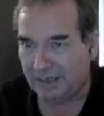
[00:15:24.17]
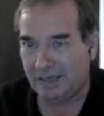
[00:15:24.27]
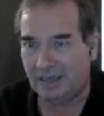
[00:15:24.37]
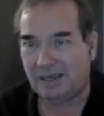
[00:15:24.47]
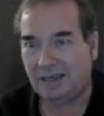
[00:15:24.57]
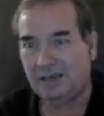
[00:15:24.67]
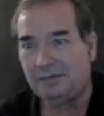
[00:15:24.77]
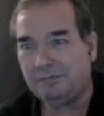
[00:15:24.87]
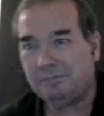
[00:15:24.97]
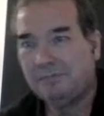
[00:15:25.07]

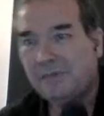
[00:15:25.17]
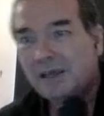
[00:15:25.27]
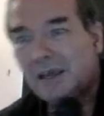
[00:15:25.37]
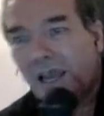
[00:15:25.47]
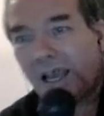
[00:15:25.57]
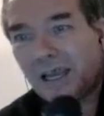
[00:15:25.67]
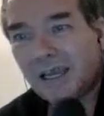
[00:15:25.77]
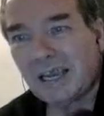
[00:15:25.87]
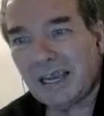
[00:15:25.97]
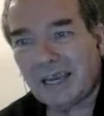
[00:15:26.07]

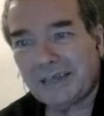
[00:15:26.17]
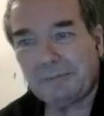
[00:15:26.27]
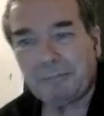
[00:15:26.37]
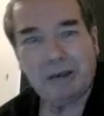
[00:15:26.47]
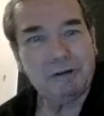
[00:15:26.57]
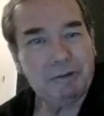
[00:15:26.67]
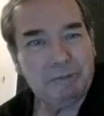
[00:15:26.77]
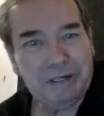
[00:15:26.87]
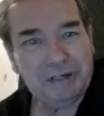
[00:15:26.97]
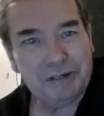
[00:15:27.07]
Added Barry
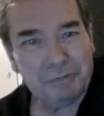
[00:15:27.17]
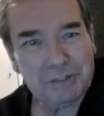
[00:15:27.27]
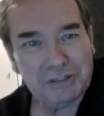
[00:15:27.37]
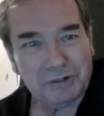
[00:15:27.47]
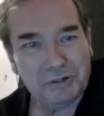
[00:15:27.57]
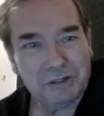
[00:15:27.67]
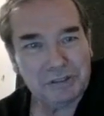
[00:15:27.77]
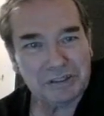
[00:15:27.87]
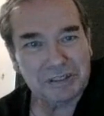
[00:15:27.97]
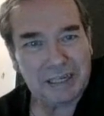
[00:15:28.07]
Windham has sort of
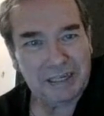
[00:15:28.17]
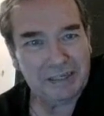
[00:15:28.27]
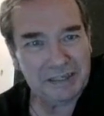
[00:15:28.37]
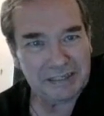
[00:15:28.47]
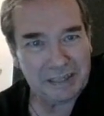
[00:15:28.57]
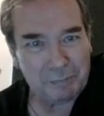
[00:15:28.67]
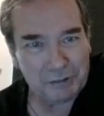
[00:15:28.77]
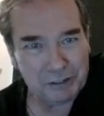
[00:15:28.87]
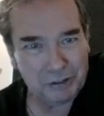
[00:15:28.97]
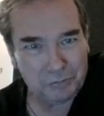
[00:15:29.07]
just taken this up a
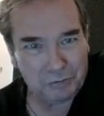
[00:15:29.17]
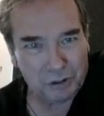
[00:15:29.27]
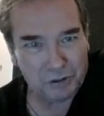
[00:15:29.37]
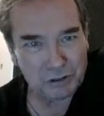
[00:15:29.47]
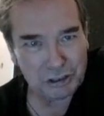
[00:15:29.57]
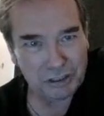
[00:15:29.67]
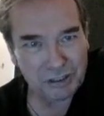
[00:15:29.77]
little notch.